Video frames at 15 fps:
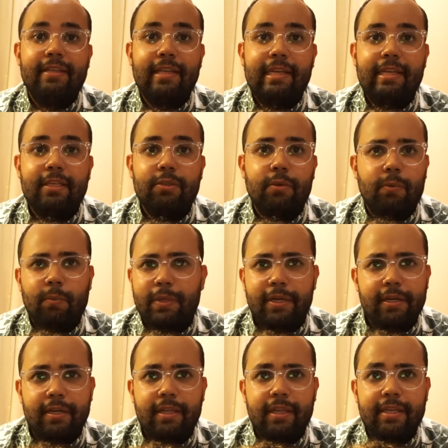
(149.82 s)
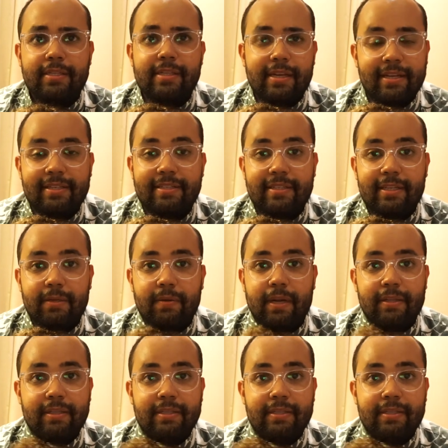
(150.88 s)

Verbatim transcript: things or weird things that I see around